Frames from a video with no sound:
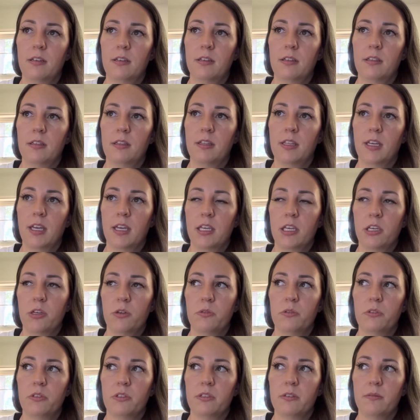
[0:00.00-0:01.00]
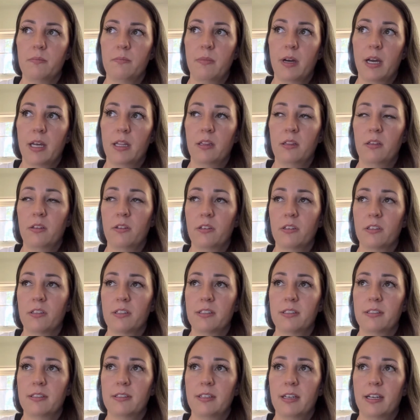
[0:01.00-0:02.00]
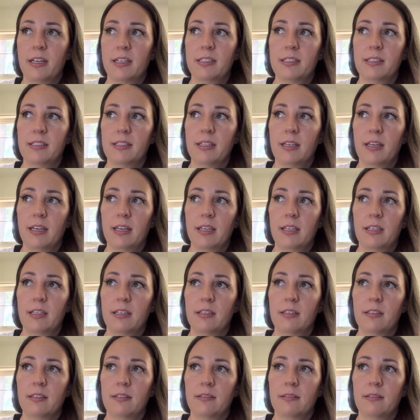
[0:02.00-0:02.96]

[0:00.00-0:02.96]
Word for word: they used my looks as like